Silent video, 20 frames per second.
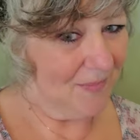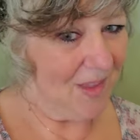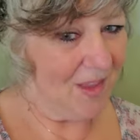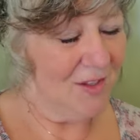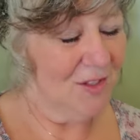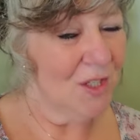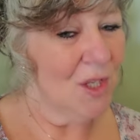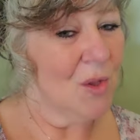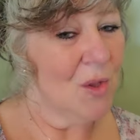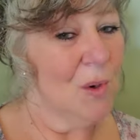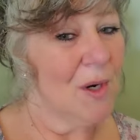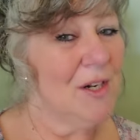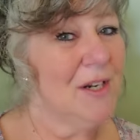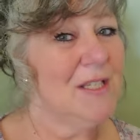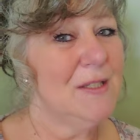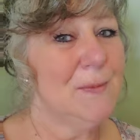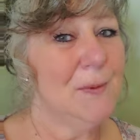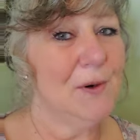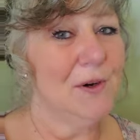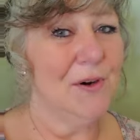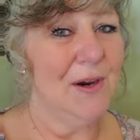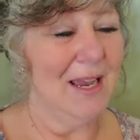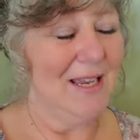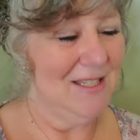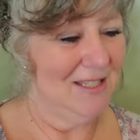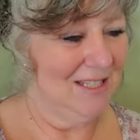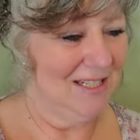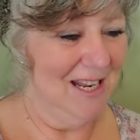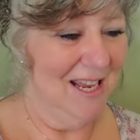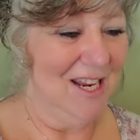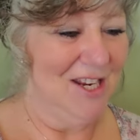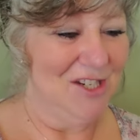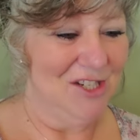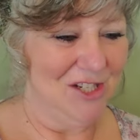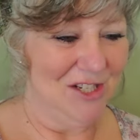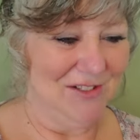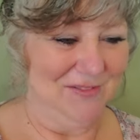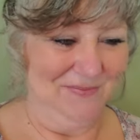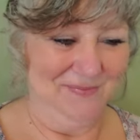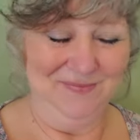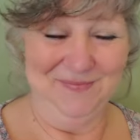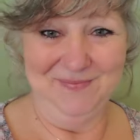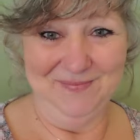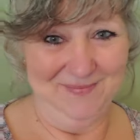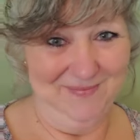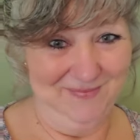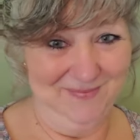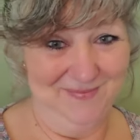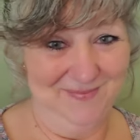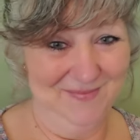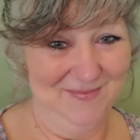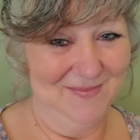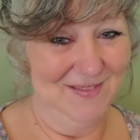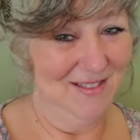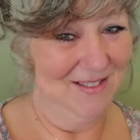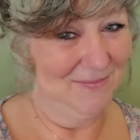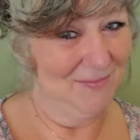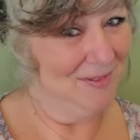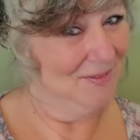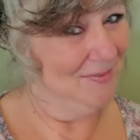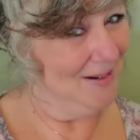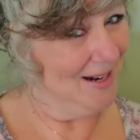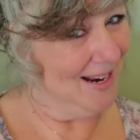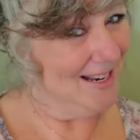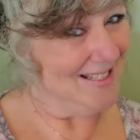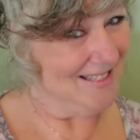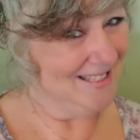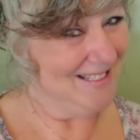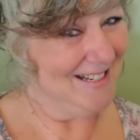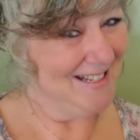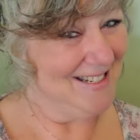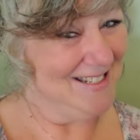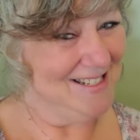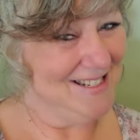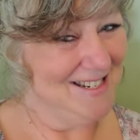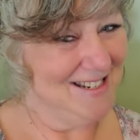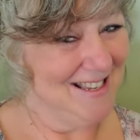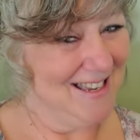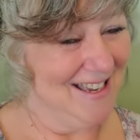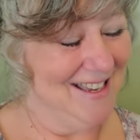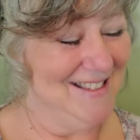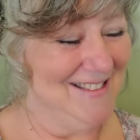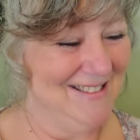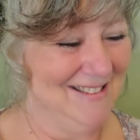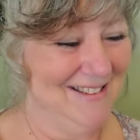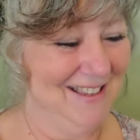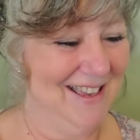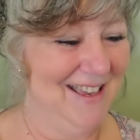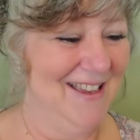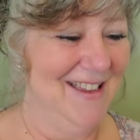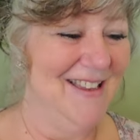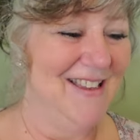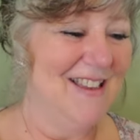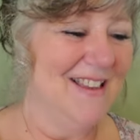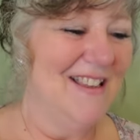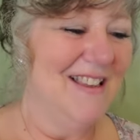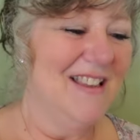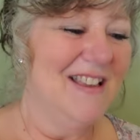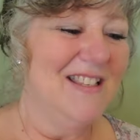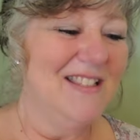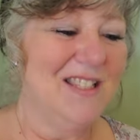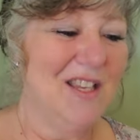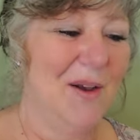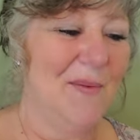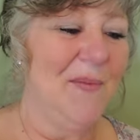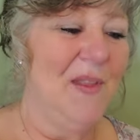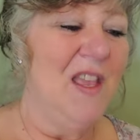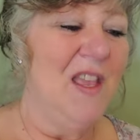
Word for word: So the word is procrastination. Procrastination, guys, okay? So